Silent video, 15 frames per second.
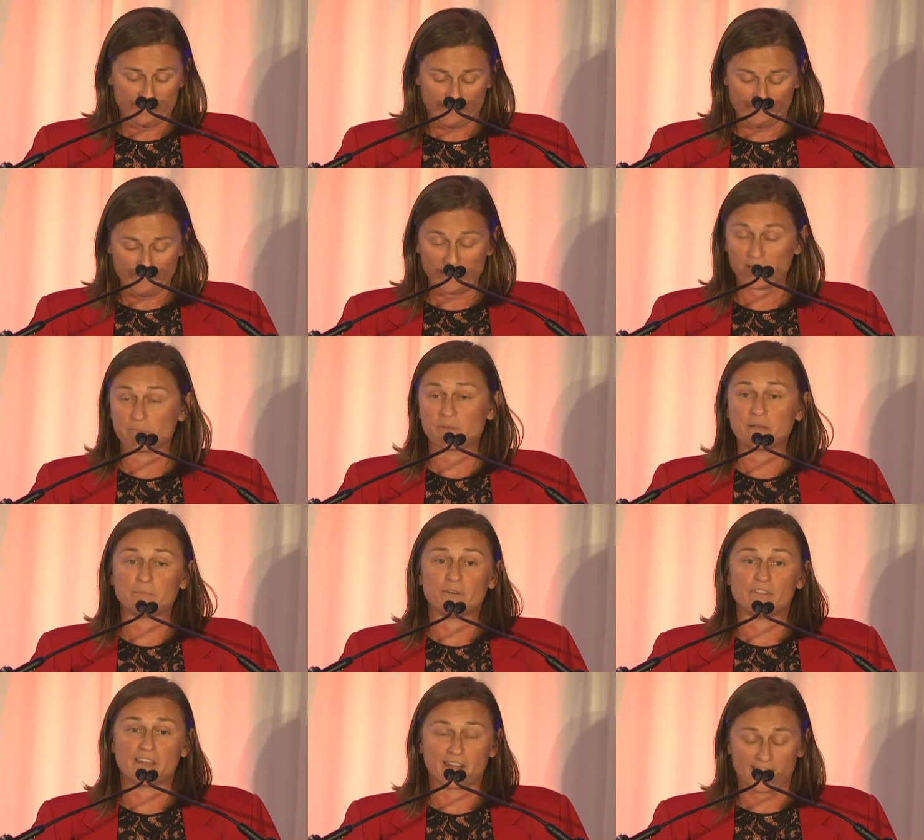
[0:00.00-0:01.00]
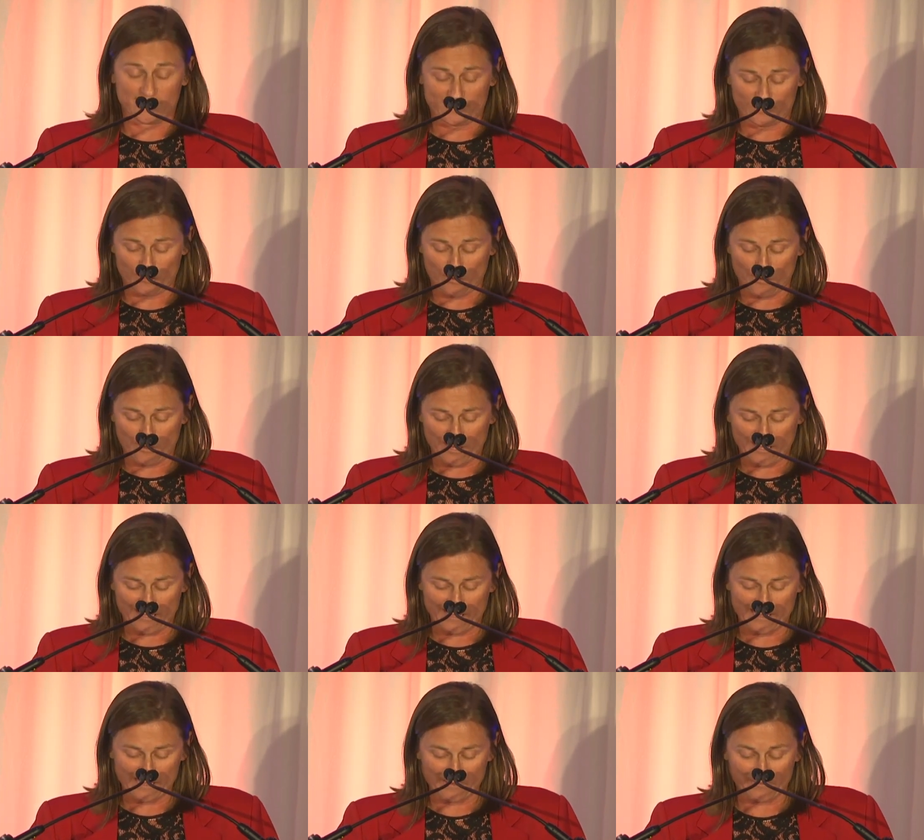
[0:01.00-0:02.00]
amount of people there. So
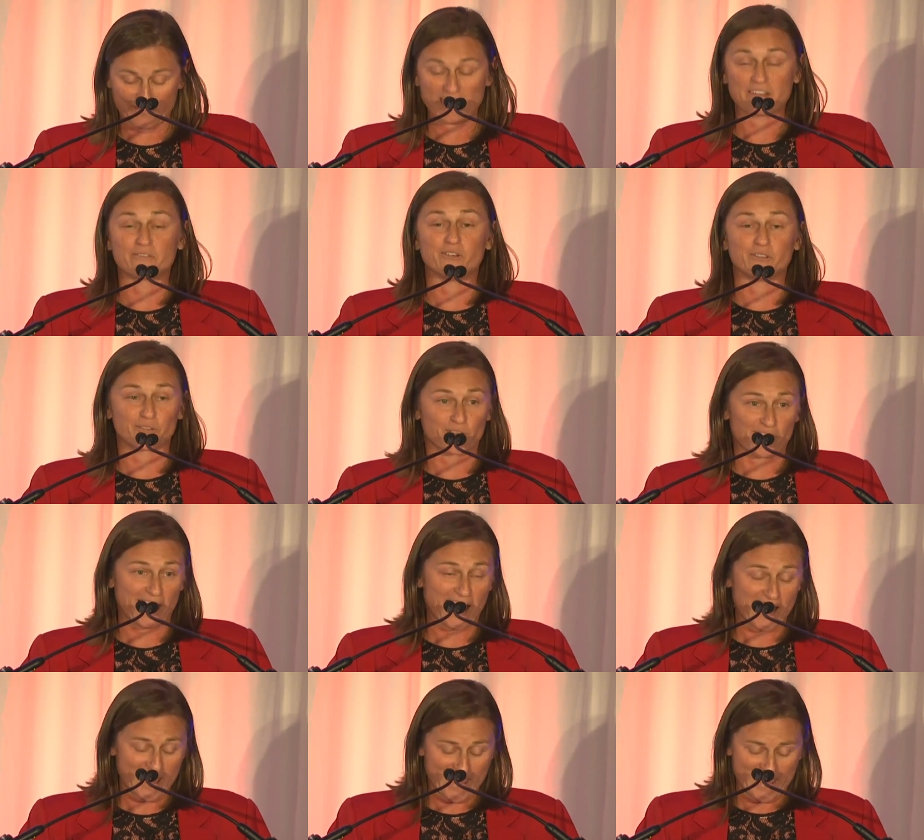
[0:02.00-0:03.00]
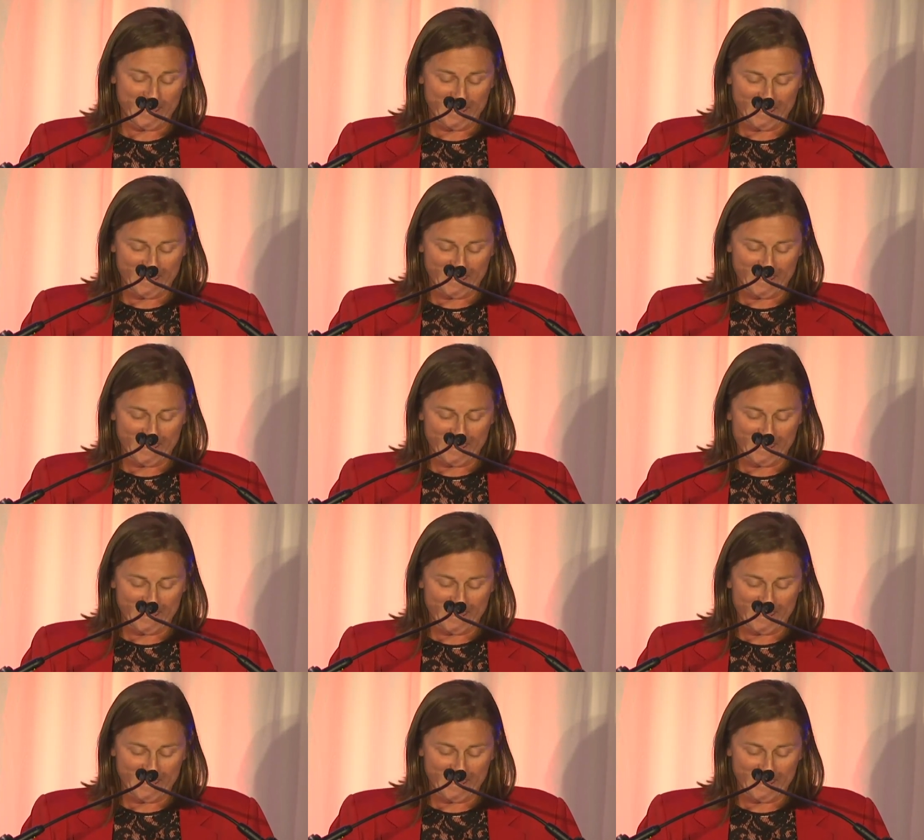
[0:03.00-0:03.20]
thankful for that.